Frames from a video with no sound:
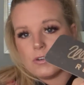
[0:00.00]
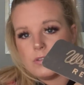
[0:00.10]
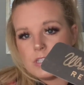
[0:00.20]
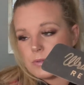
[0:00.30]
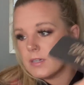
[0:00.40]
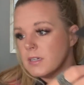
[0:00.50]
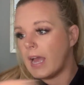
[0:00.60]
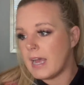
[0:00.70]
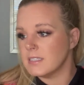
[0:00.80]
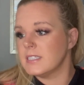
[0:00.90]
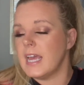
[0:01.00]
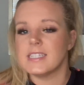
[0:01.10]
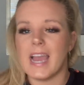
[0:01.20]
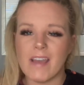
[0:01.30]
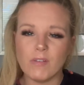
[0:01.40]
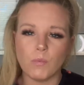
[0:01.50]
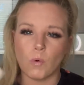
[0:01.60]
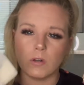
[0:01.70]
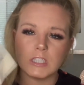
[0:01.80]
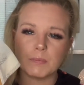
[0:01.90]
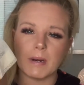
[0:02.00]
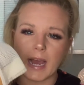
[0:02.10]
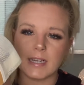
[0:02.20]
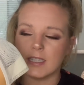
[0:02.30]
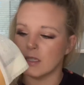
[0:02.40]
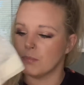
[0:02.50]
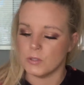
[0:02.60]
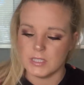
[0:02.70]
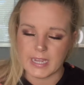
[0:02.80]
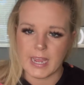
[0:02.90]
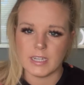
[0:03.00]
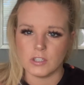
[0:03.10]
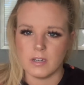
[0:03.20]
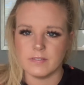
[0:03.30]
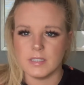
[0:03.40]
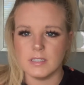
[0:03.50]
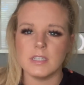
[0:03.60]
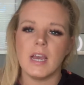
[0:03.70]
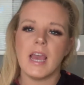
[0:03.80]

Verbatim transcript: This one has the tags. I haven't worn this, but I accidentally pulled the tags off of this.